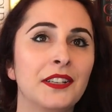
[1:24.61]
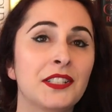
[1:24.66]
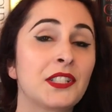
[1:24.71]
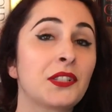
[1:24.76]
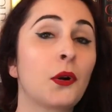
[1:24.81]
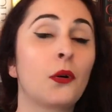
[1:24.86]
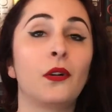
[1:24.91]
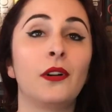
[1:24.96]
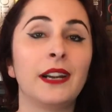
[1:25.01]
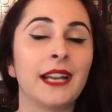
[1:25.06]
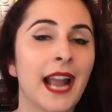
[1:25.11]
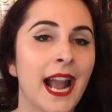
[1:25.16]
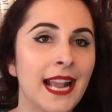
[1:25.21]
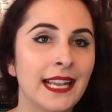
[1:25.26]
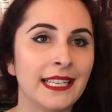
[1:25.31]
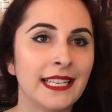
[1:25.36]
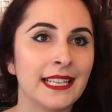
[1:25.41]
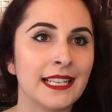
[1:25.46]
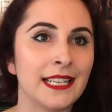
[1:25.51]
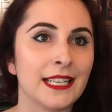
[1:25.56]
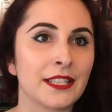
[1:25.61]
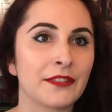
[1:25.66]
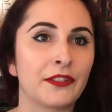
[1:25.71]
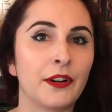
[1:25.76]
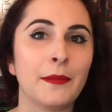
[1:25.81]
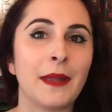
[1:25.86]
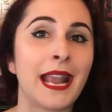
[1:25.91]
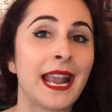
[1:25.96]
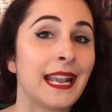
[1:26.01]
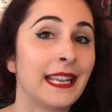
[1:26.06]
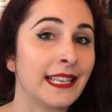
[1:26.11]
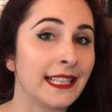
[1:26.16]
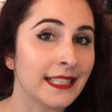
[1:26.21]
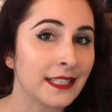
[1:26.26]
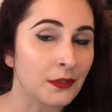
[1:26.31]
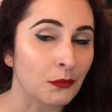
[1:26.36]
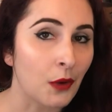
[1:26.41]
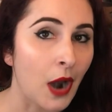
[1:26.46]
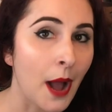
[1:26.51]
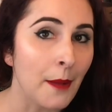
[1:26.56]
story ideas from
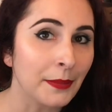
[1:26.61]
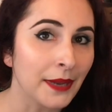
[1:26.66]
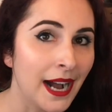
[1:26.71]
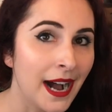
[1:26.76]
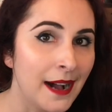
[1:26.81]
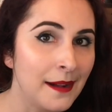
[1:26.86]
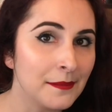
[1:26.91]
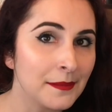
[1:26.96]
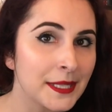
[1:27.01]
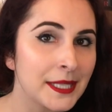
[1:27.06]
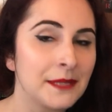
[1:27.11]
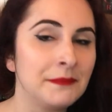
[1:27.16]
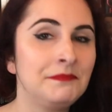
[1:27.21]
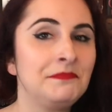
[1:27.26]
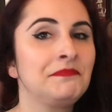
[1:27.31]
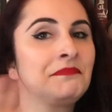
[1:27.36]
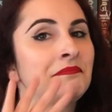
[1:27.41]
80s rom-coms.